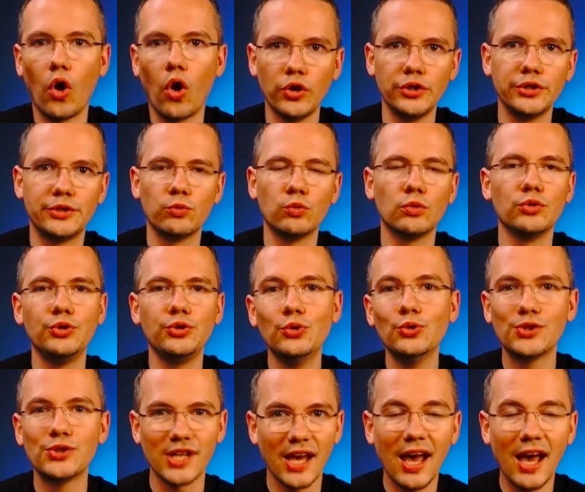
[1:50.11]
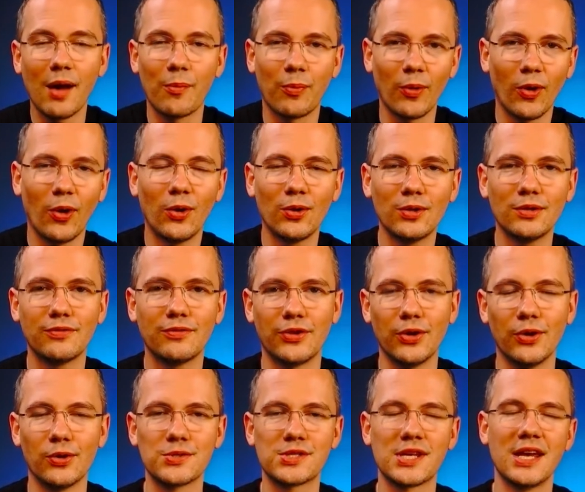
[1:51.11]
it will use up all of
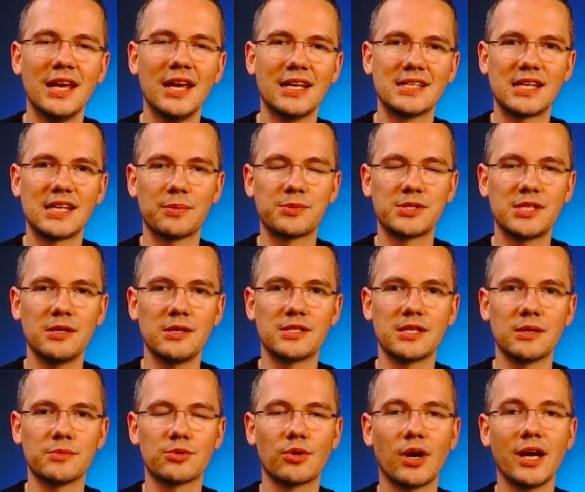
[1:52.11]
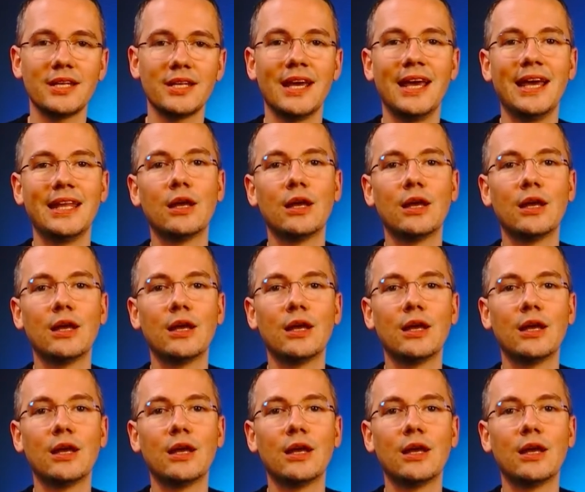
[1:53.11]
those subsystems, right?